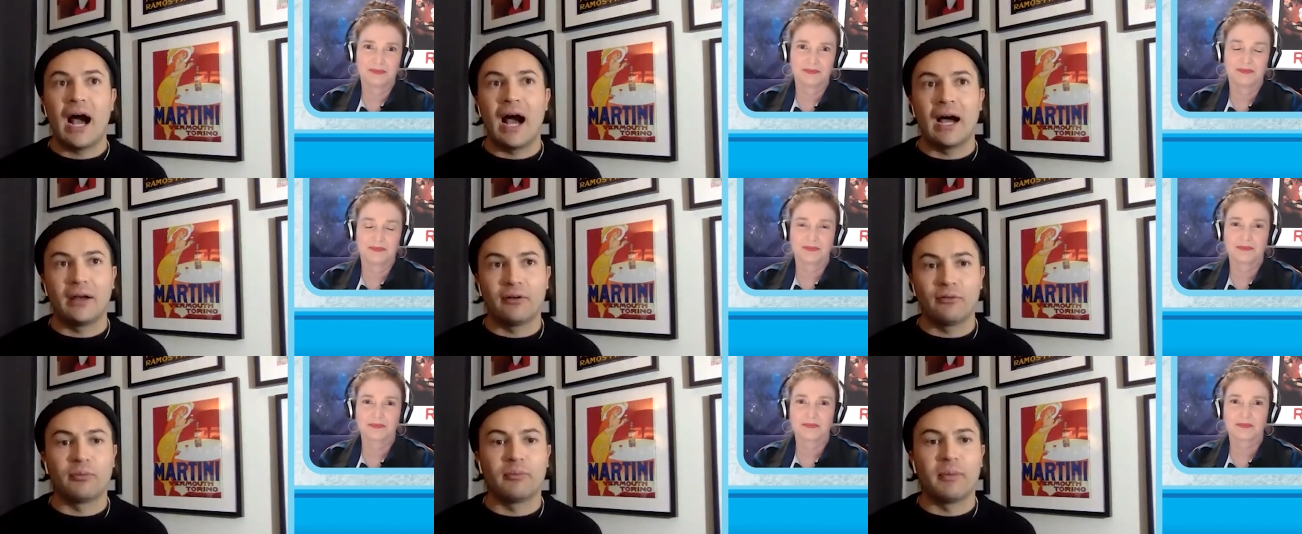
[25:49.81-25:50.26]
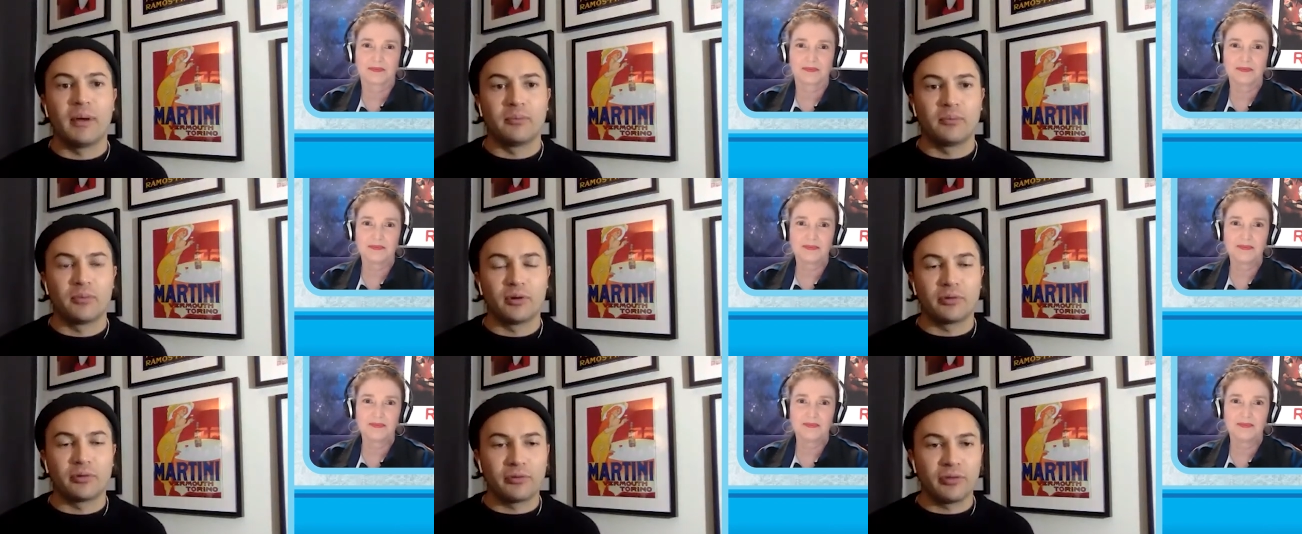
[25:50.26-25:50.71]
Speaker 1: I
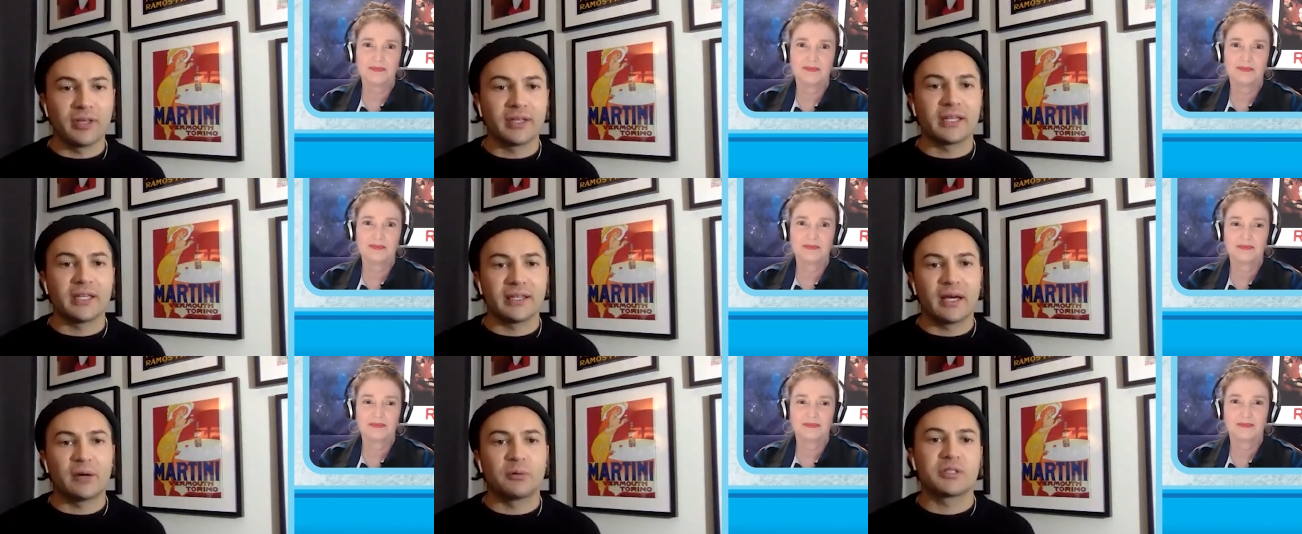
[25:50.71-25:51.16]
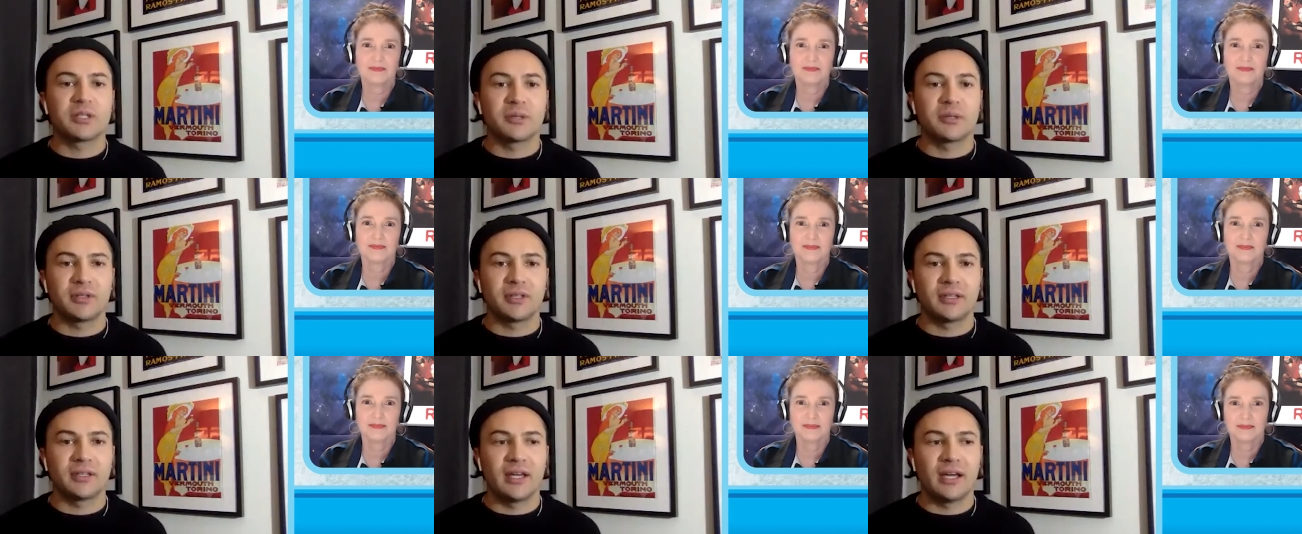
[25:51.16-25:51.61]
remember thinking that was
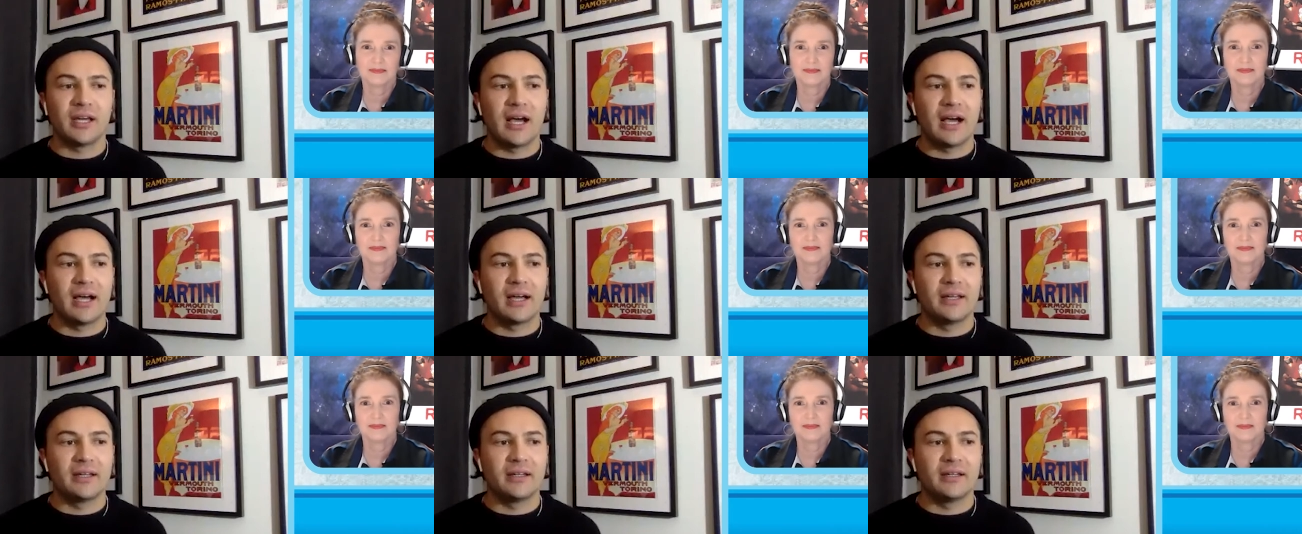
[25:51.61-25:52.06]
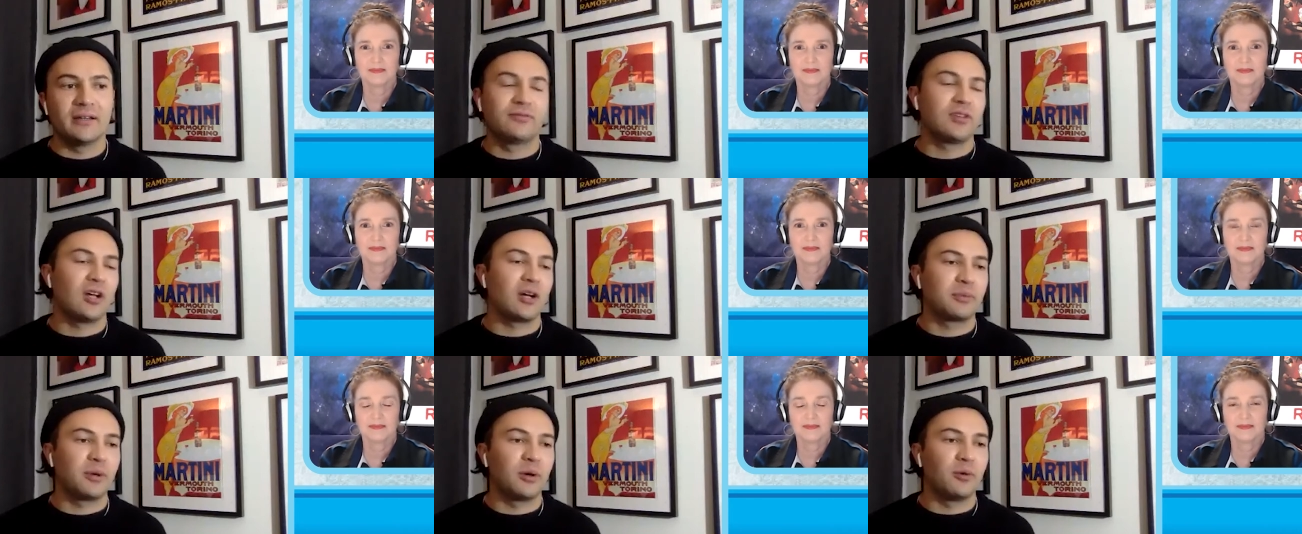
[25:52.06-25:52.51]
something that I
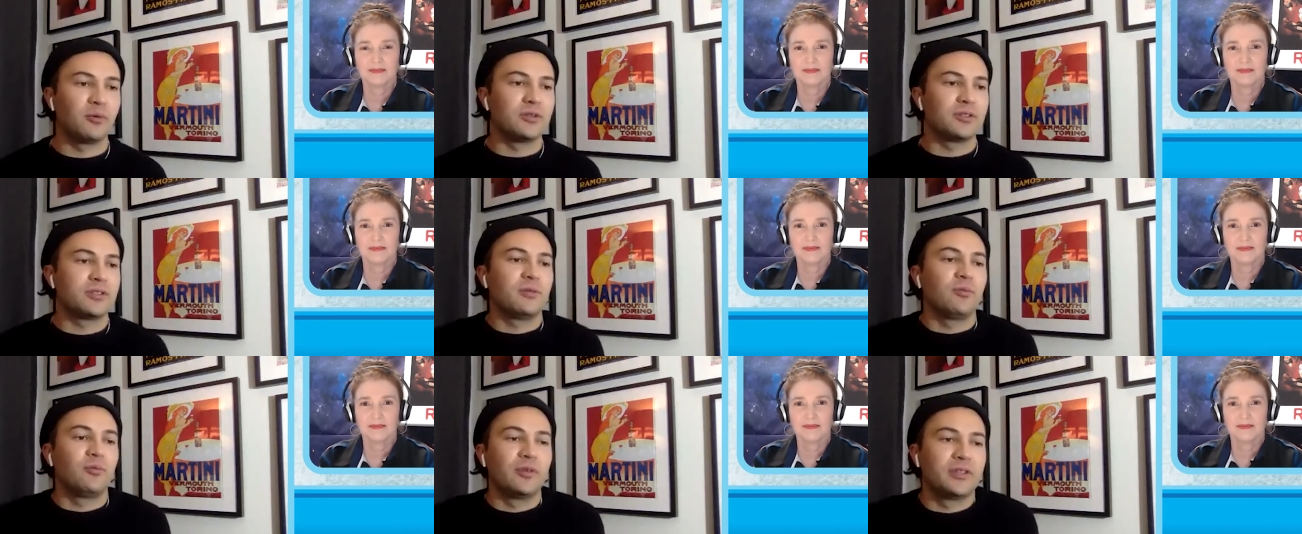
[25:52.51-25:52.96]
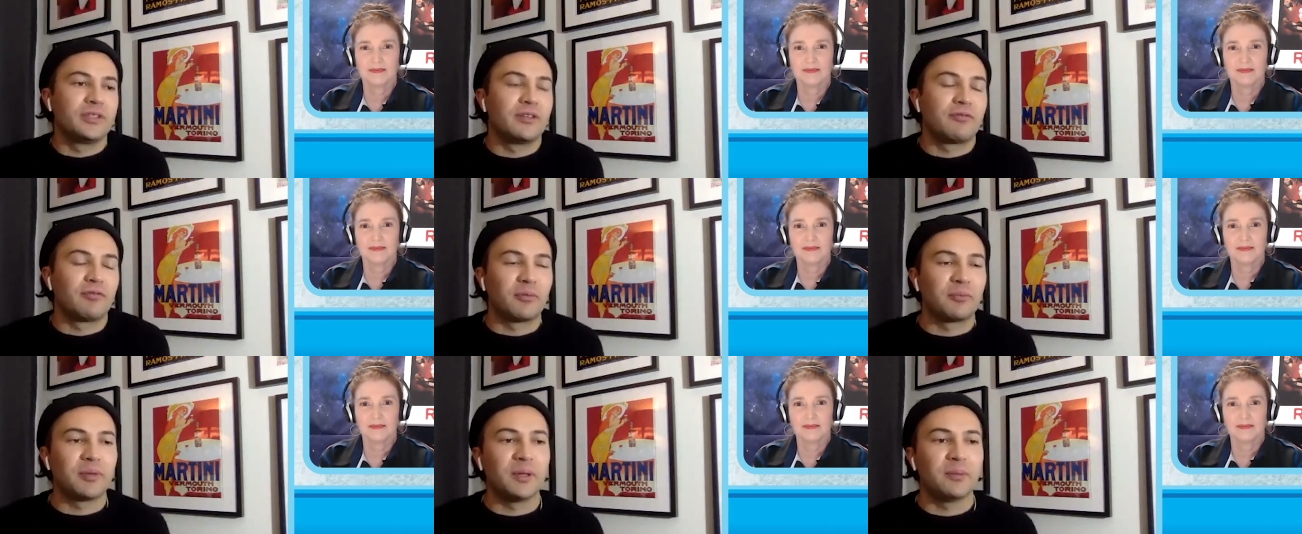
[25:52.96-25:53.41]
have talked about with with
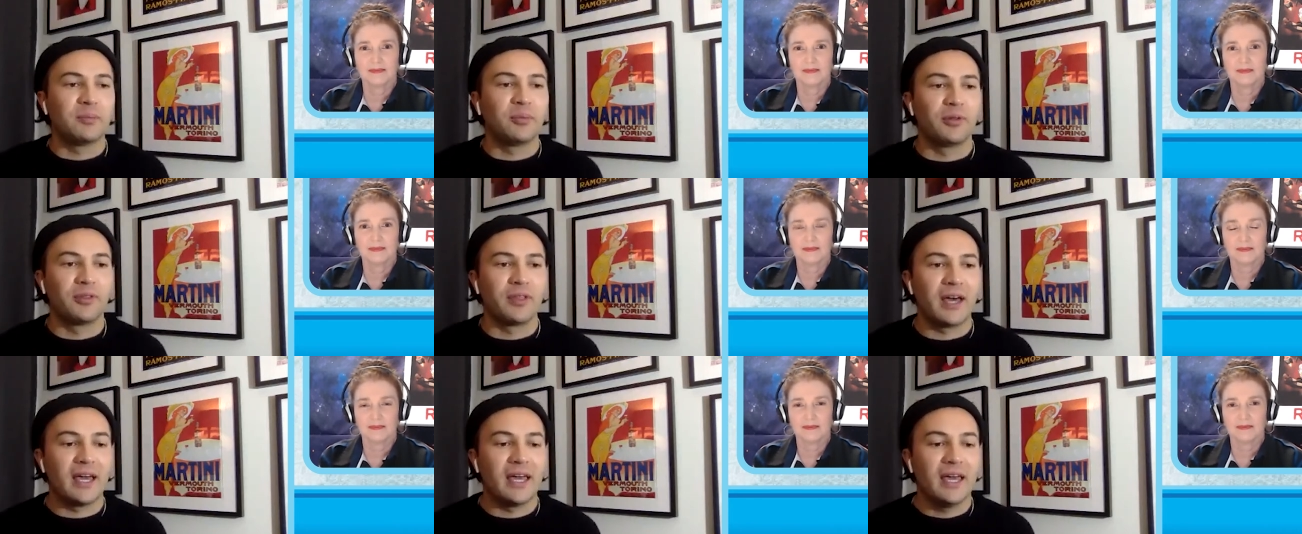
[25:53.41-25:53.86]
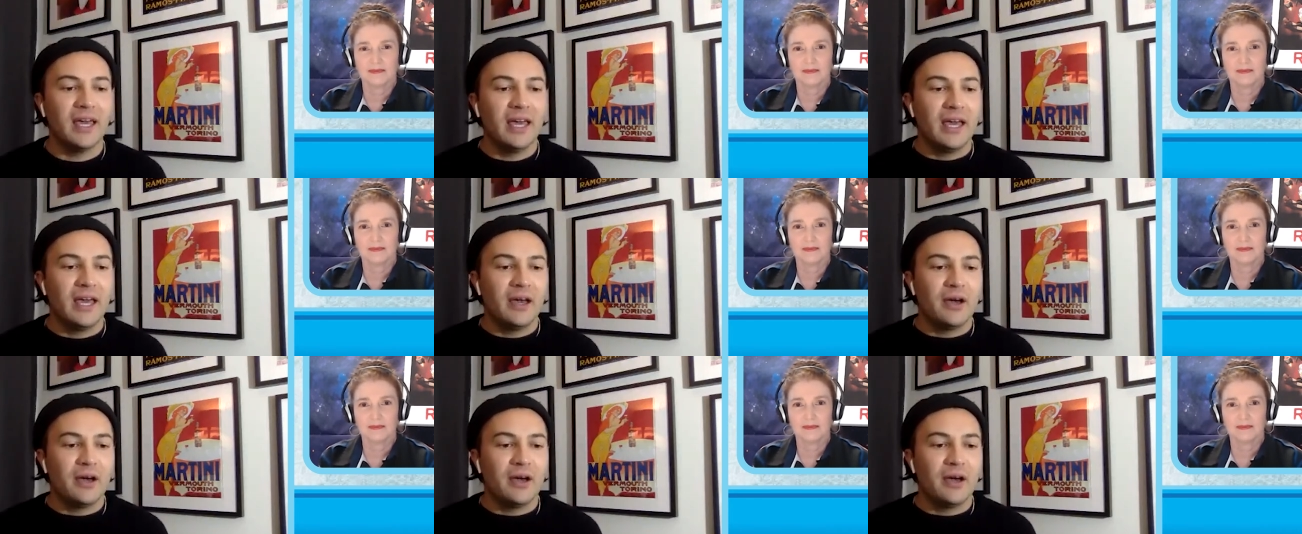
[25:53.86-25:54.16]
different people that